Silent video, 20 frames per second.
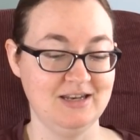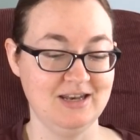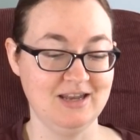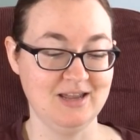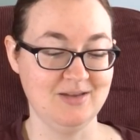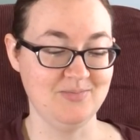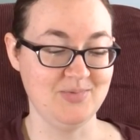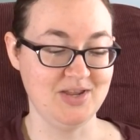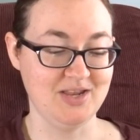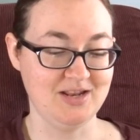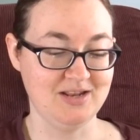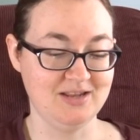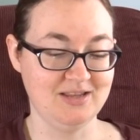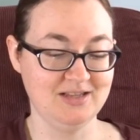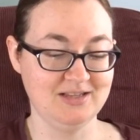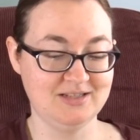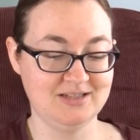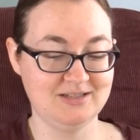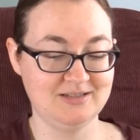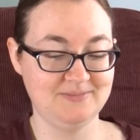I mean,
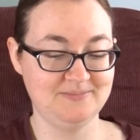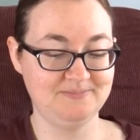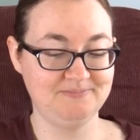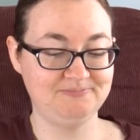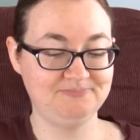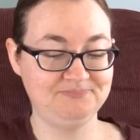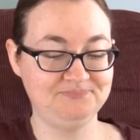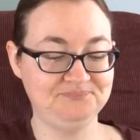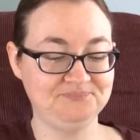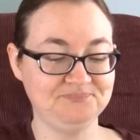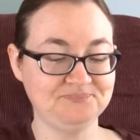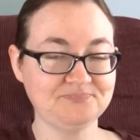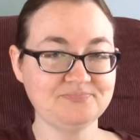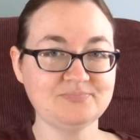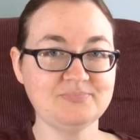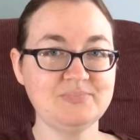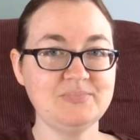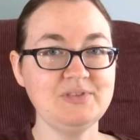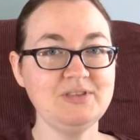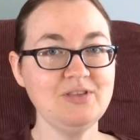this
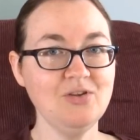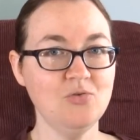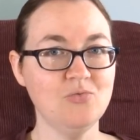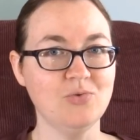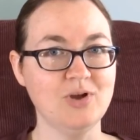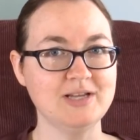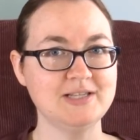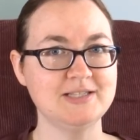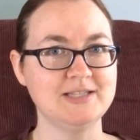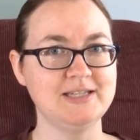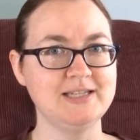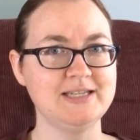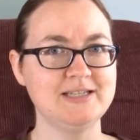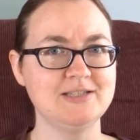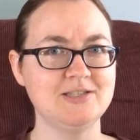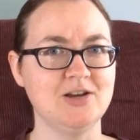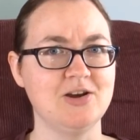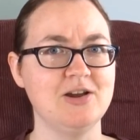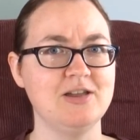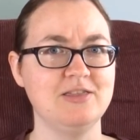rustling,
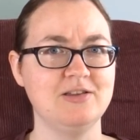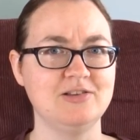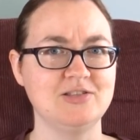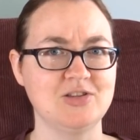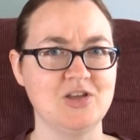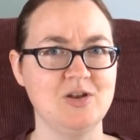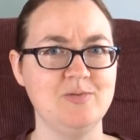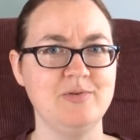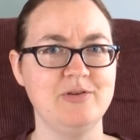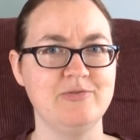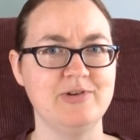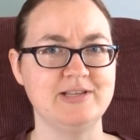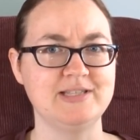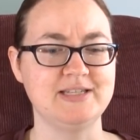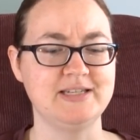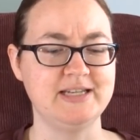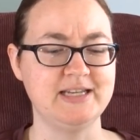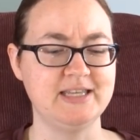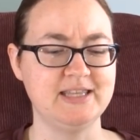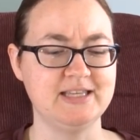sorry, there's going to be
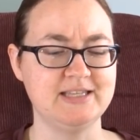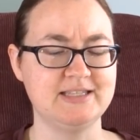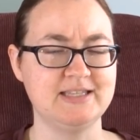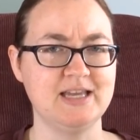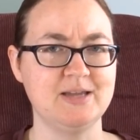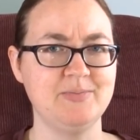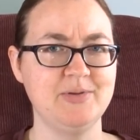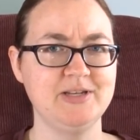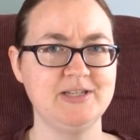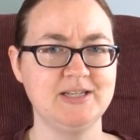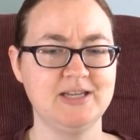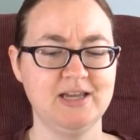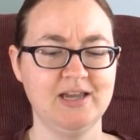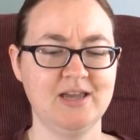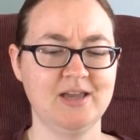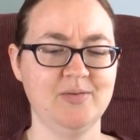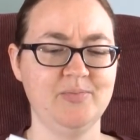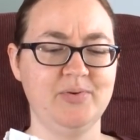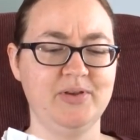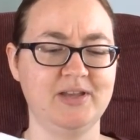rustling in this segment,
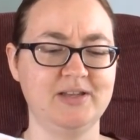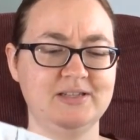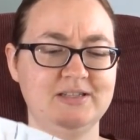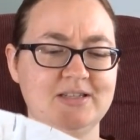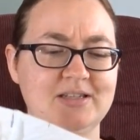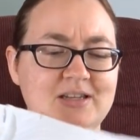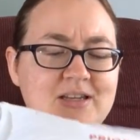but